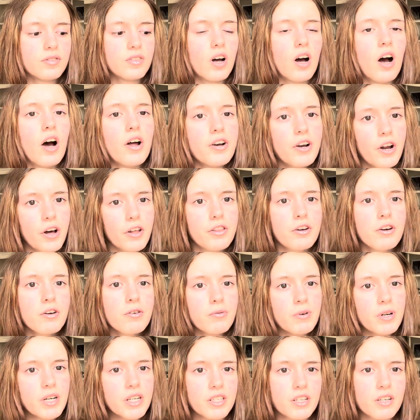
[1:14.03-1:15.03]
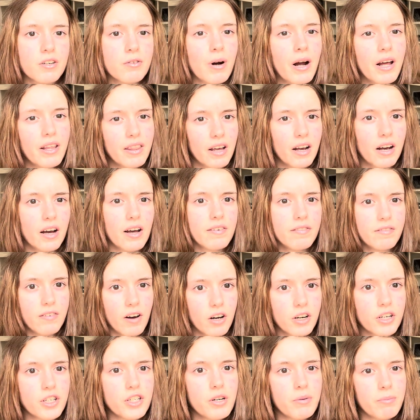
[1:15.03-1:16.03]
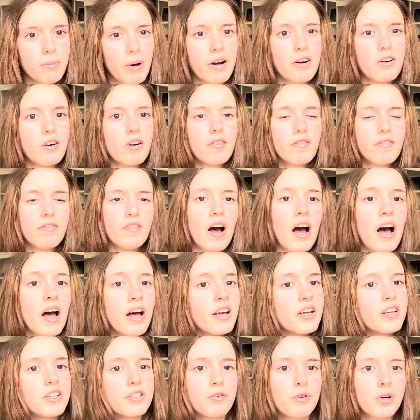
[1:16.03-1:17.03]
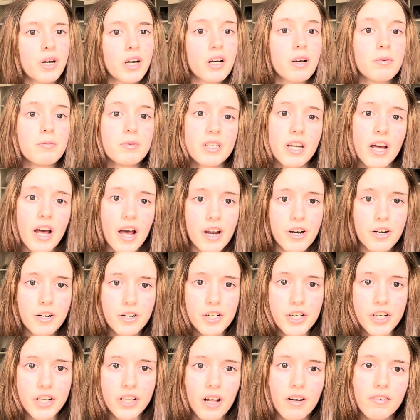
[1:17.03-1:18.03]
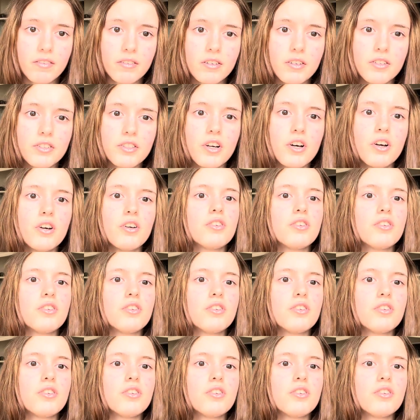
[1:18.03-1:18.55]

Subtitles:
Another reason why I think I function better on fat is when it comes to energy levels.